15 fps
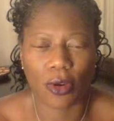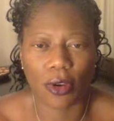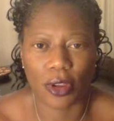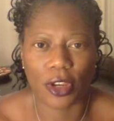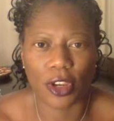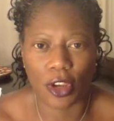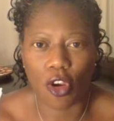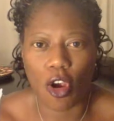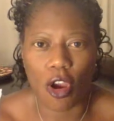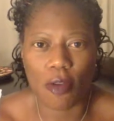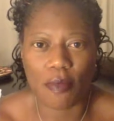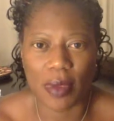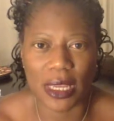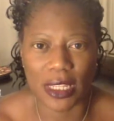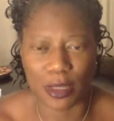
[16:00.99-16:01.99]
on and your
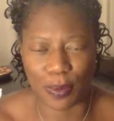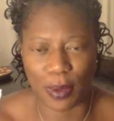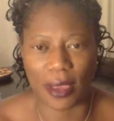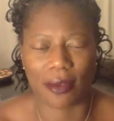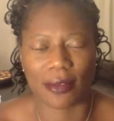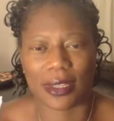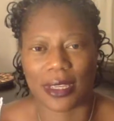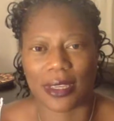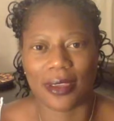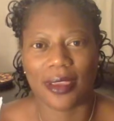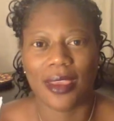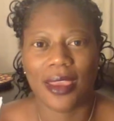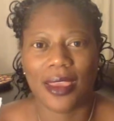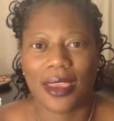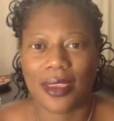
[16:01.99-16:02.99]
heartbeat is pounding,
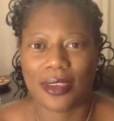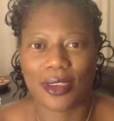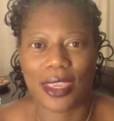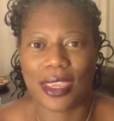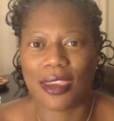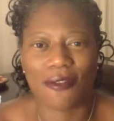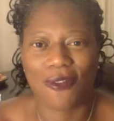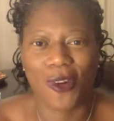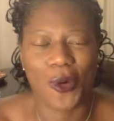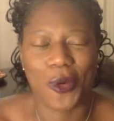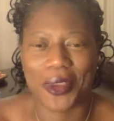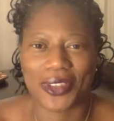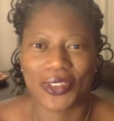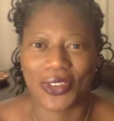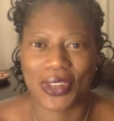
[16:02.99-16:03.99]
you can't
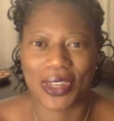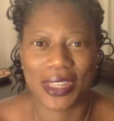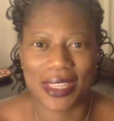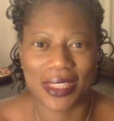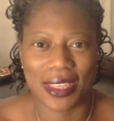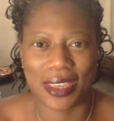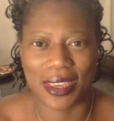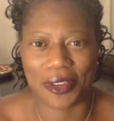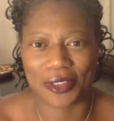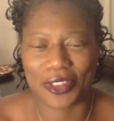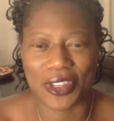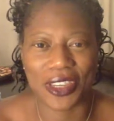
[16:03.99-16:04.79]
focus on anything else.